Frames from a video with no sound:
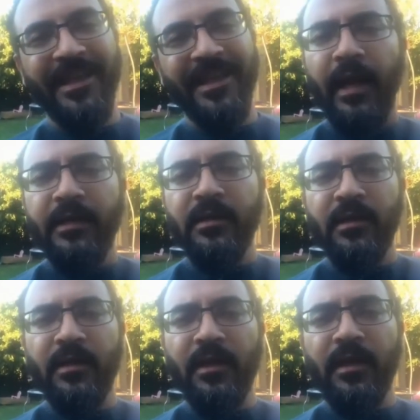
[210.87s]
And
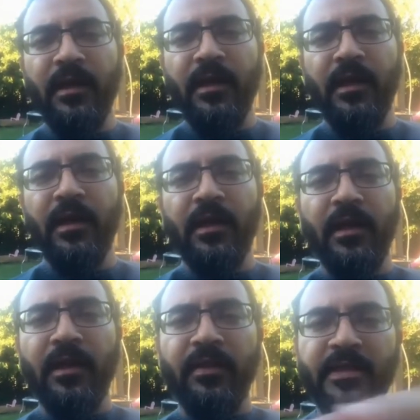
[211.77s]

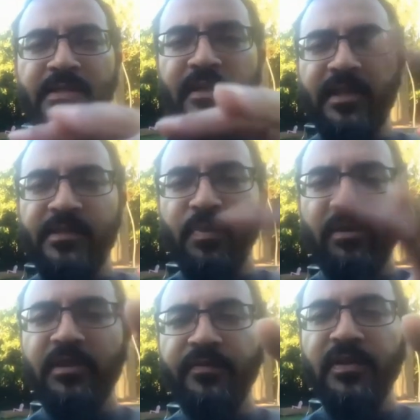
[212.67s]
this
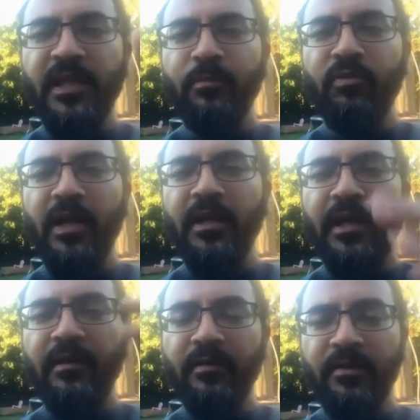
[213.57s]
period of time right now,